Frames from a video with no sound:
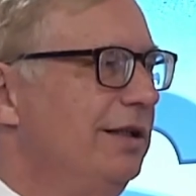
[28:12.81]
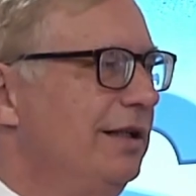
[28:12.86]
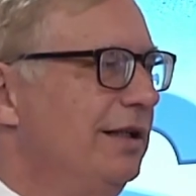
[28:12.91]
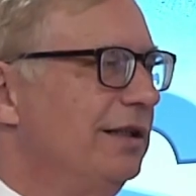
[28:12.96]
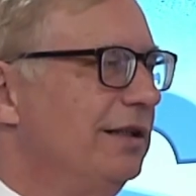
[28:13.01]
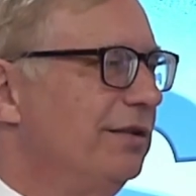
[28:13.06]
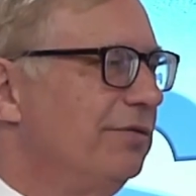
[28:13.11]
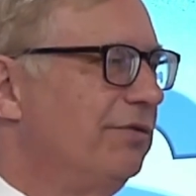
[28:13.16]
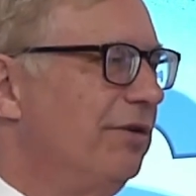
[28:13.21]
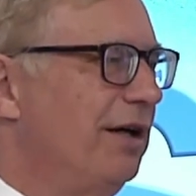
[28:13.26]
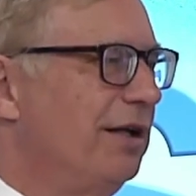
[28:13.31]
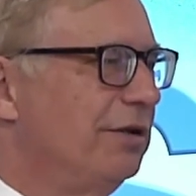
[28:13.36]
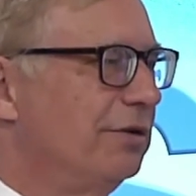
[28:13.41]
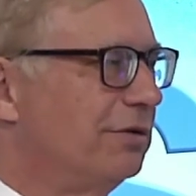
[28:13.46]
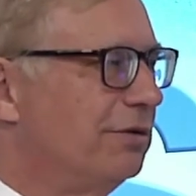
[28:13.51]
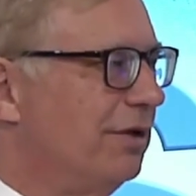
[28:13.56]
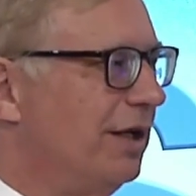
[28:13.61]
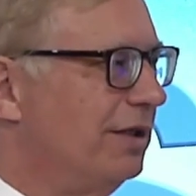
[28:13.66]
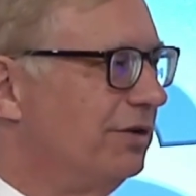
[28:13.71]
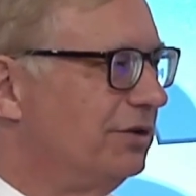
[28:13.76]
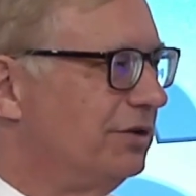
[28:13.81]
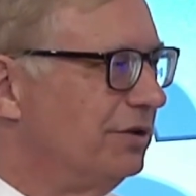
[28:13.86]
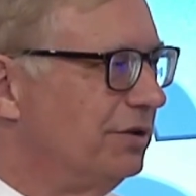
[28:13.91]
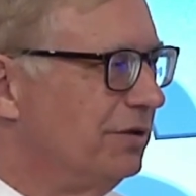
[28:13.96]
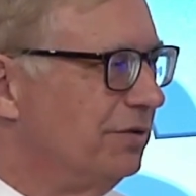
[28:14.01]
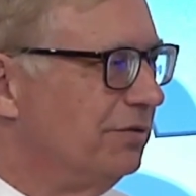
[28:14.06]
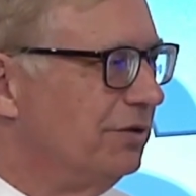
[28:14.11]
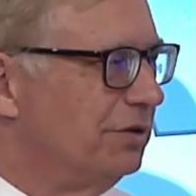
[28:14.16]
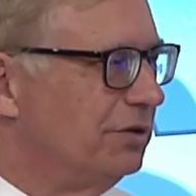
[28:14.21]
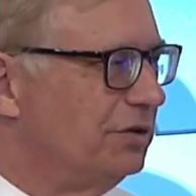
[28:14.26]
in the final
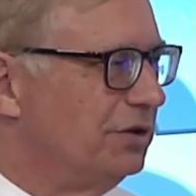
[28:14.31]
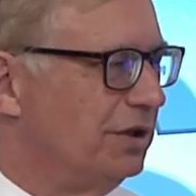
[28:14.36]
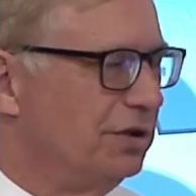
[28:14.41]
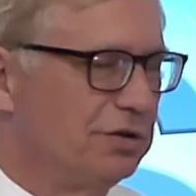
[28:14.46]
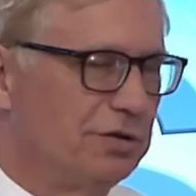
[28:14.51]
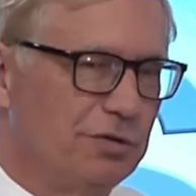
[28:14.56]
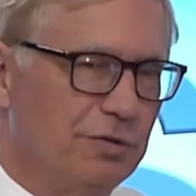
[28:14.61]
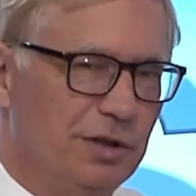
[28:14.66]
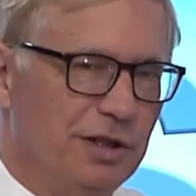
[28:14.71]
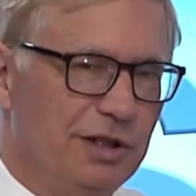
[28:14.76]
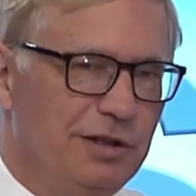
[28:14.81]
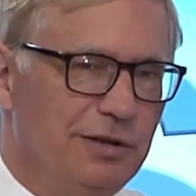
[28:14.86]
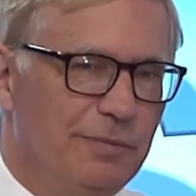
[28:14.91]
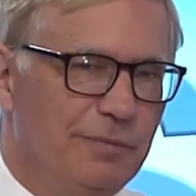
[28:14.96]
crisis of Earth's history.